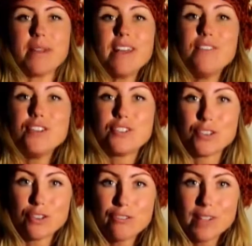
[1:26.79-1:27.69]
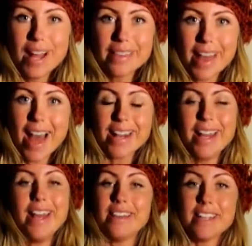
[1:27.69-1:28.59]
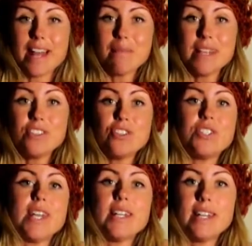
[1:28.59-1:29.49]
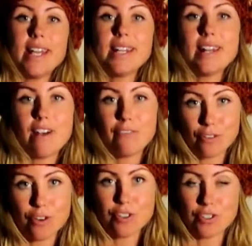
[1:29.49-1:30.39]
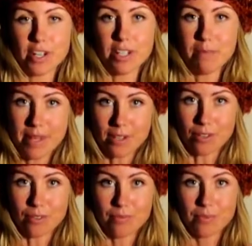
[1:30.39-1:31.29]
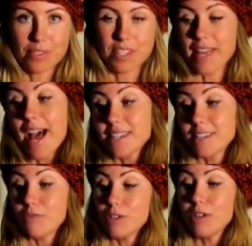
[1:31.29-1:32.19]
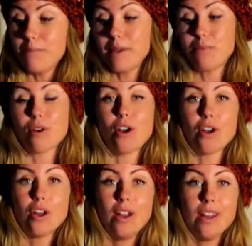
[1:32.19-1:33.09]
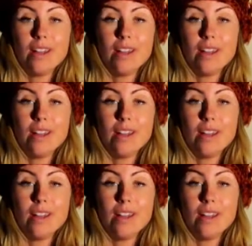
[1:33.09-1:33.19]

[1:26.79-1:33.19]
But if you do feel like that, then that means you didn't eat enough fruit during the meal. So that's a really big pro.